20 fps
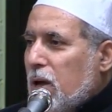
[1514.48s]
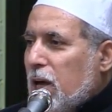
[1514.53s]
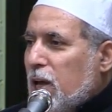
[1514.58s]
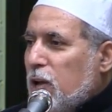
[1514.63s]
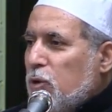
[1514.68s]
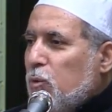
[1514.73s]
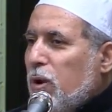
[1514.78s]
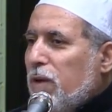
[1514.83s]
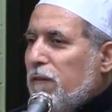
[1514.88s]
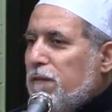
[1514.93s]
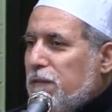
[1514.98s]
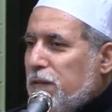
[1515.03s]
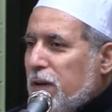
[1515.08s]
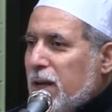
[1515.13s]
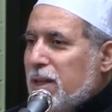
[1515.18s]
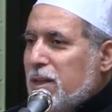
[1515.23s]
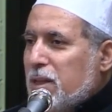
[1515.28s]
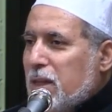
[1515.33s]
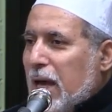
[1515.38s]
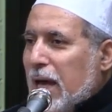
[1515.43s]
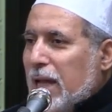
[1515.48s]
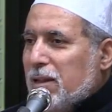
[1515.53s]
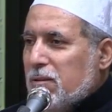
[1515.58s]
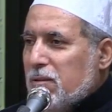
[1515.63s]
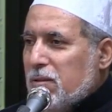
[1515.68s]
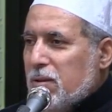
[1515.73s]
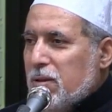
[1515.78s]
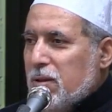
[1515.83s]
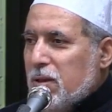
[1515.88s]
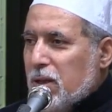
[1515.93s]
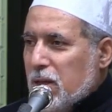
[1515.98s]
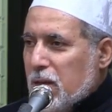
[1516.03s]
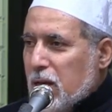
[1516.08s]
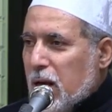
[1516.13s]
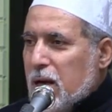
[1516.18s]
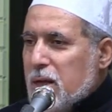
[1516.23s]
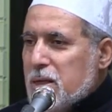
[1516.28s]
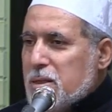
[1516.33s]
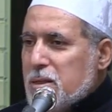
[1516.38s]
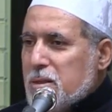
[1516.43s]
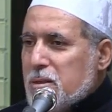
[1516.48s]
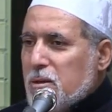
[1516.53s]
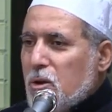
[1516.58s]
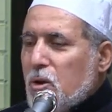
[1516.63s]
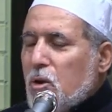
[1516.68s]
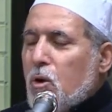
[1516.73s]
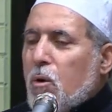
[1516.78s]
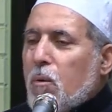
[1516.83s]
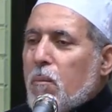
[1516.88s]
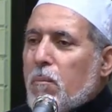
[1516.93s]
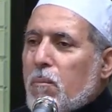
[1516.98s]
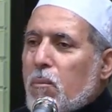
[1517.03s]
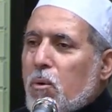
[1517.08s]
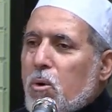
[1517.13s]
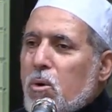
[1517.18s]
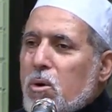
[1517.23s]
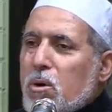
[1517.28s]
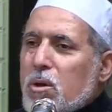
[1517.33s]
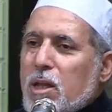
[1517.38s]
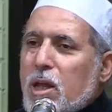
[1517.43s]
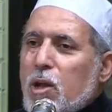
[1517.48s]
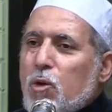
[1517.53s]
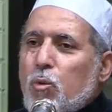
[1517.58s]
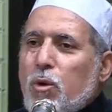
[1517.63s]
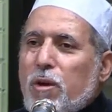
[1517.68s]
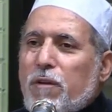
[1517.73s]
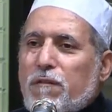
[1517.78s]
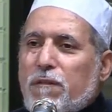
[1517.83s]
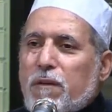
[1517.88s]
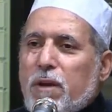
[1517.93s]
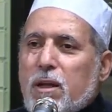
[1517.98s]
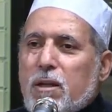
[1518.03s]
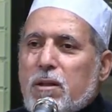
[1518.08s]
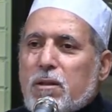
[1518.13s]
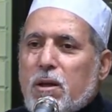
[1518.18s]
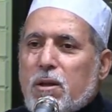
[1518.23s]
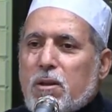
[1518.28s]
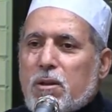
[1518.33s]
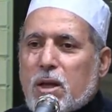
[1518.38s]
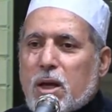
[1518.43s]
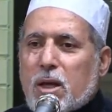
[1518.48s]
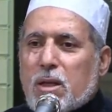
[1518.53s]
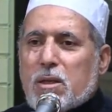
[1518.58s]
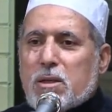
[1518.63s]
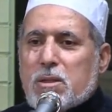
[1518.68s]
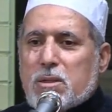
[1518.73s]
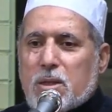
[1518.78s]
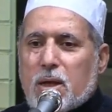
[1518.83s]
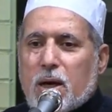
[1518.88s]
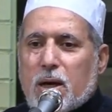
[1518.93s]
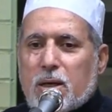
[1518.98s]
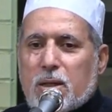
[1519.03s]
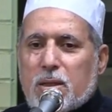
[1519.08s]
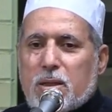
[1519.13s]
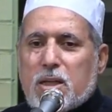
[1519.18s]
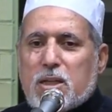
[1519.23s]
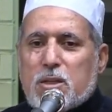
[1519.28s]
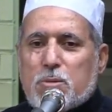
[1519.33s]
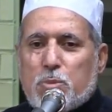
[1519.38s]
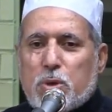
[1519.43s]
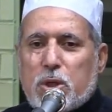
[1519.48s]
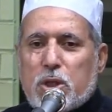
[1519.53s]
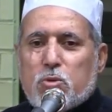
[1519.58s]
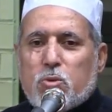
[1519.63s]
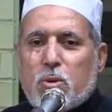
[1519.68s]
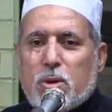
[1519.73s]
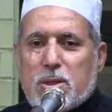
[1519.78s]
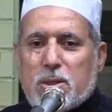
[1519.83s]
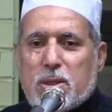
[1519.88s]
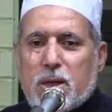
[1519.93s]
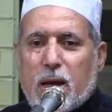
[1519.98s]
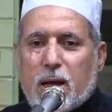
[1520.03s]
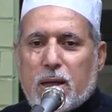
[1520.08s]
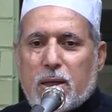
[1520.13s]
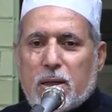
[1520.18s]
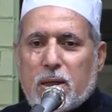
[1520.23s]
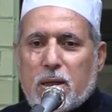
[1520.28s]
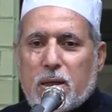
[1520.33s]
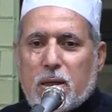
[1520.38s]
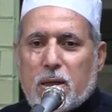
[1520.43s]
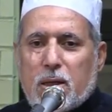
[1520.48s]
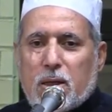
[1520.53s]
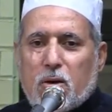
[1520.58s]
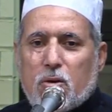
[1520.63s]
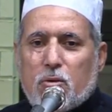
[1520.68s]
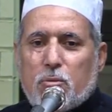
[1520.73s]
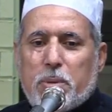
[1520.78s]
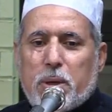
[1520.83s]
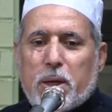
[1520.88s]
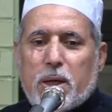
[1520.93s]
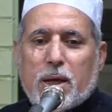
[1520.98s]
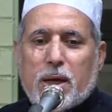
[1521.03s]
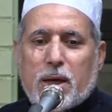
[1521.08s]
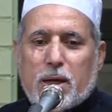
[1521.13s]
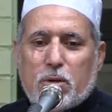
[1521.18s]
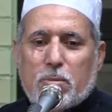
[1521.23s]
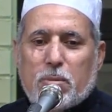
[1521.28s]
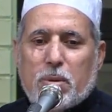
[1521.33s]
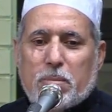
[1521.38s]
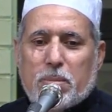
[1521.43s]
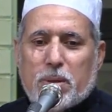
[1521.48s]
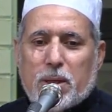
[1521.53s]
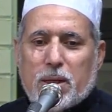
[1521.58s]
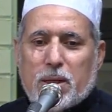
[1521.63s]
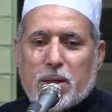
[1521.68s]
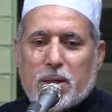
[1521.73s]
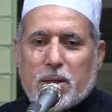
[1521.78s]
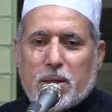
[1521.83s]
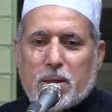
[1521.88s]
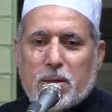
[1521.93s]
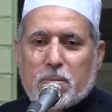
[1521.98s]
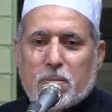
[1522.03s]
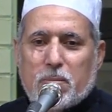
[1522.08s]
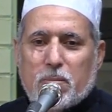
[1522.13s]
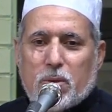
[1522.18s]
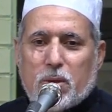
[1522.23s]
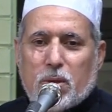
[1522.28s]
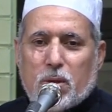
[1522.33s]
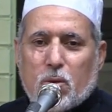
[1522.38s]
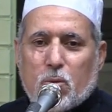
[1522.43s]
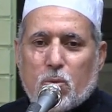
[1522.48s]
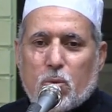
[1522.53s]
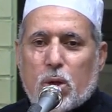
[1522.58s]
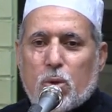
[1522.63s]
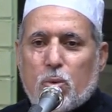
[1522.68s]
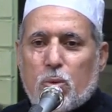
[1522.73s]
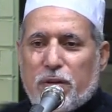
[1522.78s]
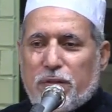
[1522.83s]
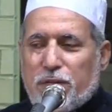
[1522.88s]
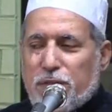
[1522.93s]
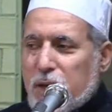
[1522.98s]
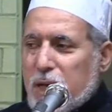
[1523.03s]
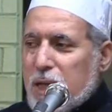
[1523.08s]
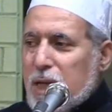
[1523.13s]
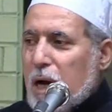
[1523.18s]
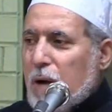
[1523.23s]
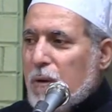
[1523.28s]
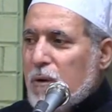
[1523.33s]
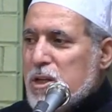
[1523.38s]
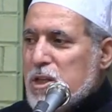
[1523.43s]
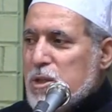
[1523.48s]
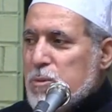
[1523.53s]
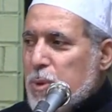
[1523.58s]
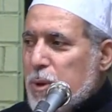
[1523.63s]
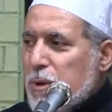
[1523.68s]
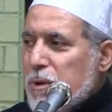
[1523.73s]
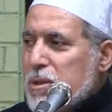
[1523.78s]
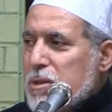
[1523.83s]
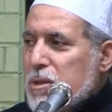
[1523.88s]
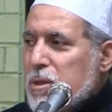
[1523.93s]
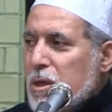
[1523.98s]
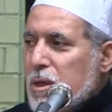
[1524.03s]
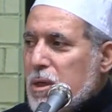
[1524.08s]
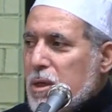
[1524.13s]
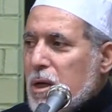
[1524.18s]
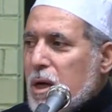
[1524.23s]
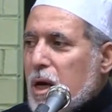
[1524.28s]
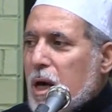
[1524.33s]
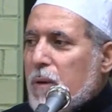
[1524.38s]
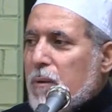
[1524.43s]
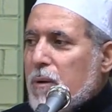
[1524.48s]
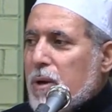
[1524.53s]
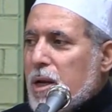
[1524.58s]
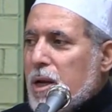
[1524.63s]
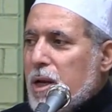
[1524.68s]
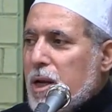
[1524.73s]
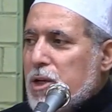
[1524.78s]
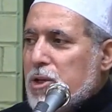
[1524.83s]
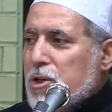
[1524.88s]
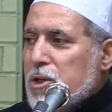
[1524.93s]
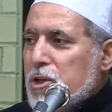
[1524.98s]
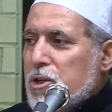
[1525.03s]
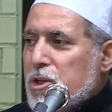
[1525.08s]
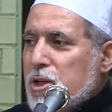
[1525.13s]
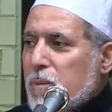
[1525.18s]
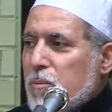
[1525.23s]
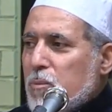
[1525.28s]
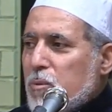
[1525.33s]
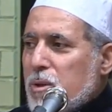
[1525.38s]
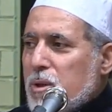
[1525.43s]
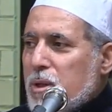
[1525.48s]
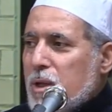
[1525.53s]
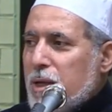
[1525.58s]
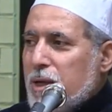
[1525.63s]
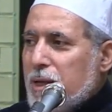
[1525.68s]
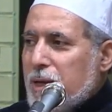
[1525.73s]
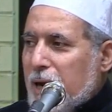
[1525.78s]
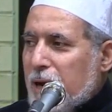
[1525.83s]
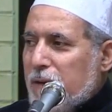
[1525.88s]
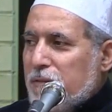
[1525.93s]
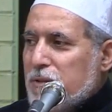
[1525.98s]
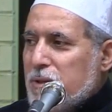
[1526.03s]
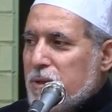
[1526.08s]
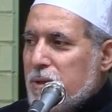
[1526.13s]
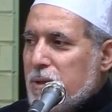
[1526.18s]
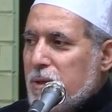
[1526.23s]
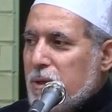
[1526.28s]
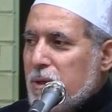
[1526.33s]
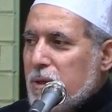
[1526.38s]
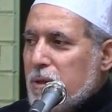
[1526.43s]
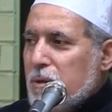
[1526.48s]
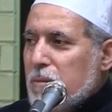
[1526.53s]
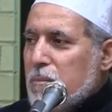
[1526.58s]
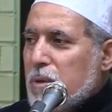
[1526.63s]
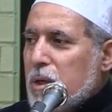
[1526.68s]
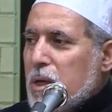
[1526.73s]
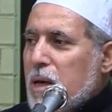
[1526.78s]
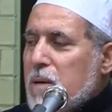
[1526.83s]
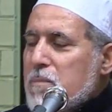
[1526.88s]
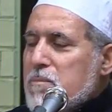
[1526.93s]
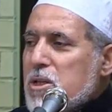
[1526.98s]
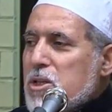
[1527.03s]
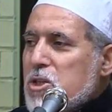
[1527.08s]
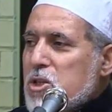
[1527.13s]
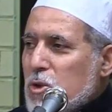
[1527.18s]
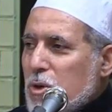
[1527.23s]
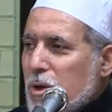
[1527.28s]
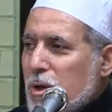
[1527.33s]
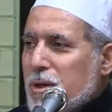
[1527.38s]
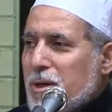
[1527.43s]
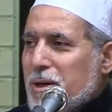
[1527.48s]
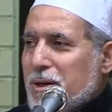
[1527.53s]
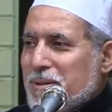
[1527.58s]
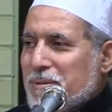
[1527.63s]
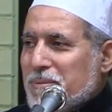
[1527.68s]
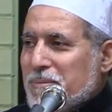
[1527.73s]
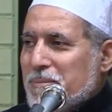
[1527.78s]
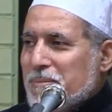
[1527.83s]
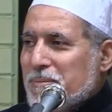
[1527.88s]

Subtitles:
and we feed that in us more than we feed the other side, the spiritual side of being a human being. When we feed our spirit, our relationship with the hereafter becomes stronger.